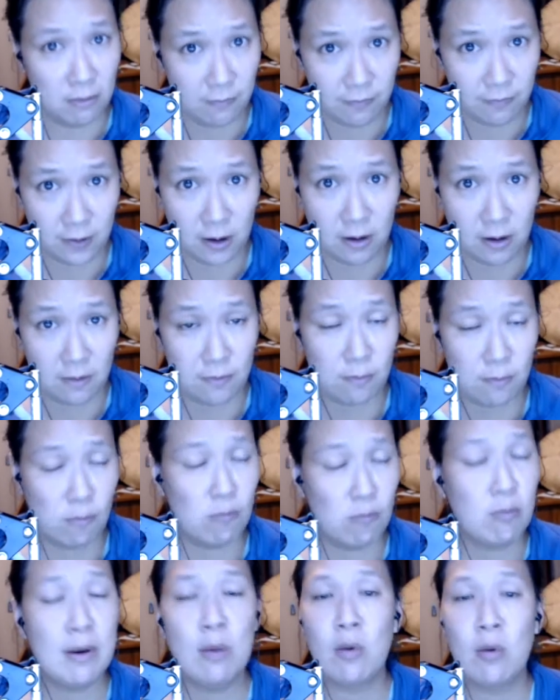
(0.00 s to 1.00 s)
involve
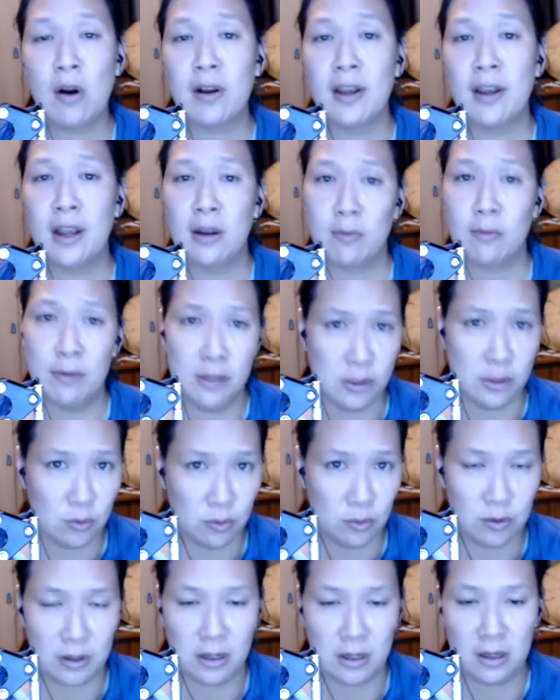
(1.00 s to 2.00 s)
reworking,
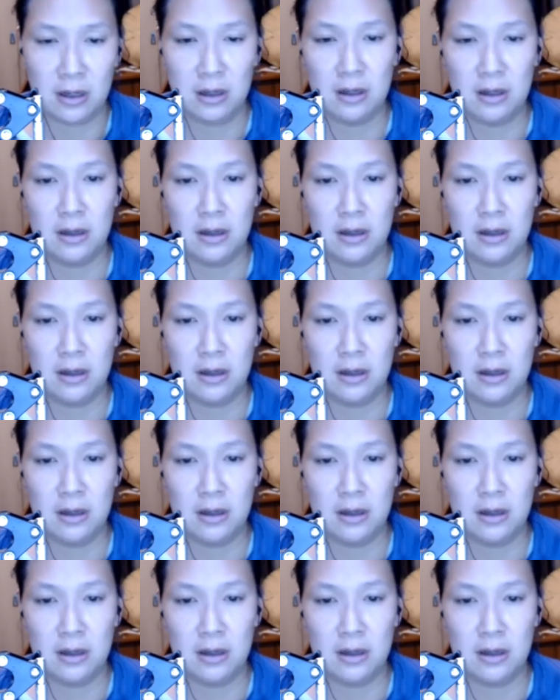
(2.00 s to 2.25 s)
retooling.